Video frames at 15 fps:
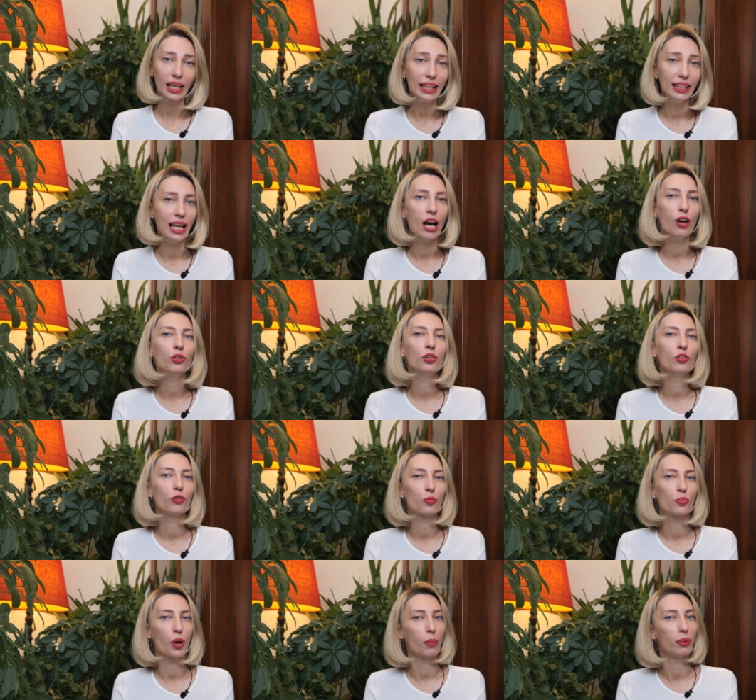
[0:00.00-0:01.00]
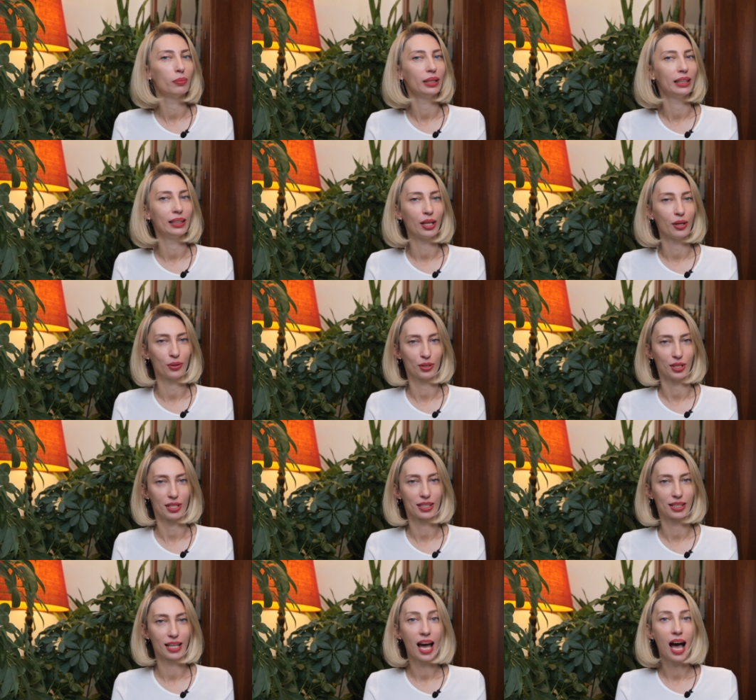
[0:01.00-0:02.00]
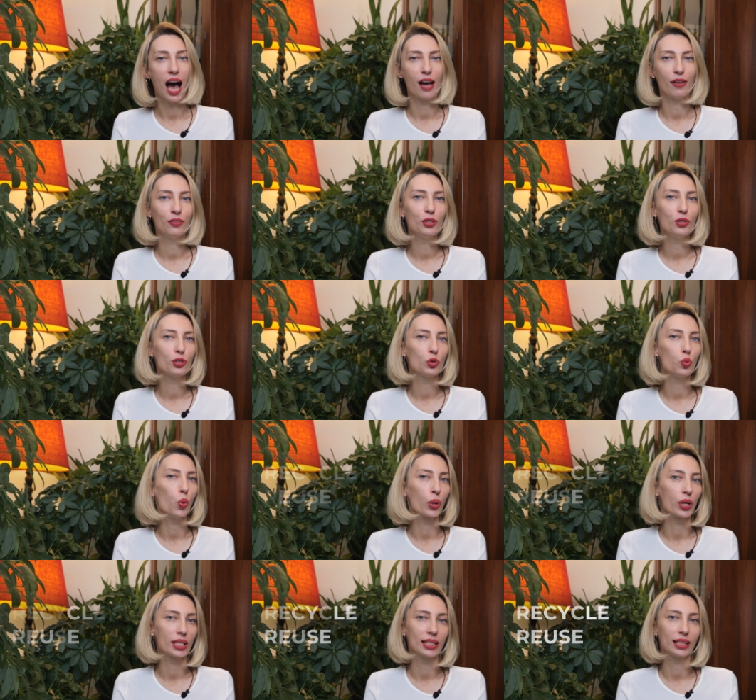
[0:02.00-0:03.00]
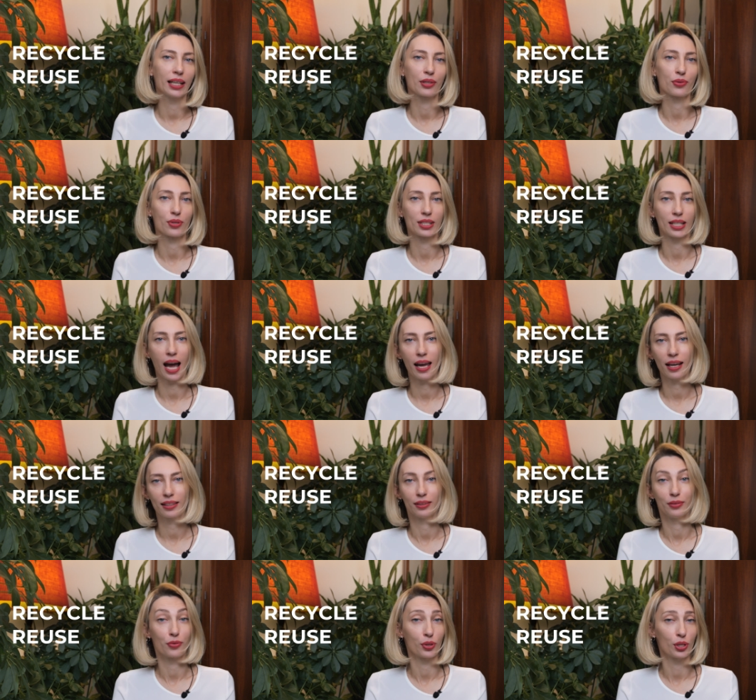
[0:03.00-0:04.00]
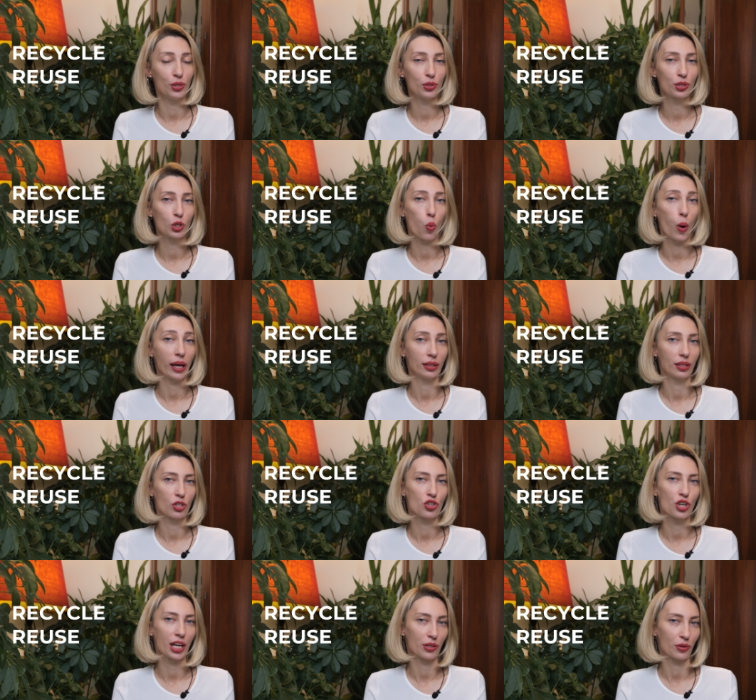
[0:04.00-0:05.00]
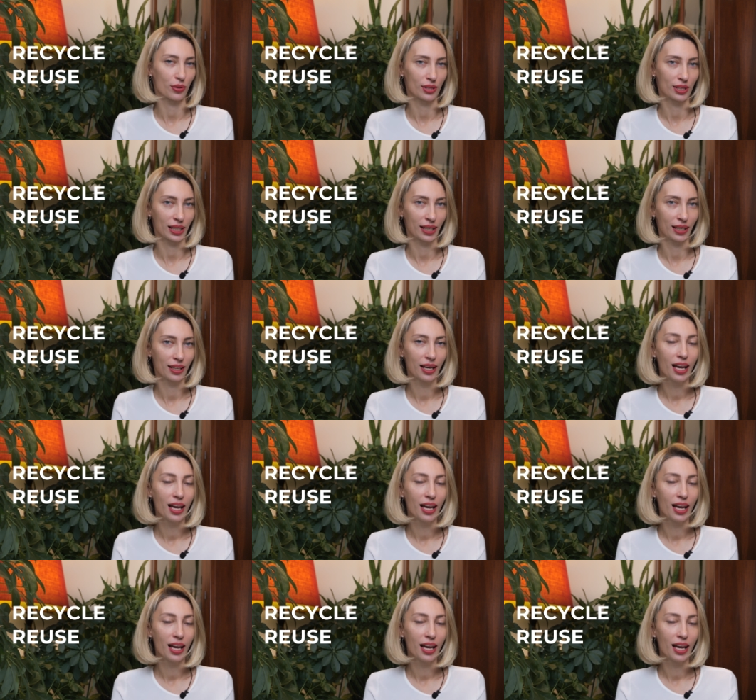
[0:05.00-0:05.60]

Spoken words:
Now you've probably noticed I've used words like recycle and reuse quite generously.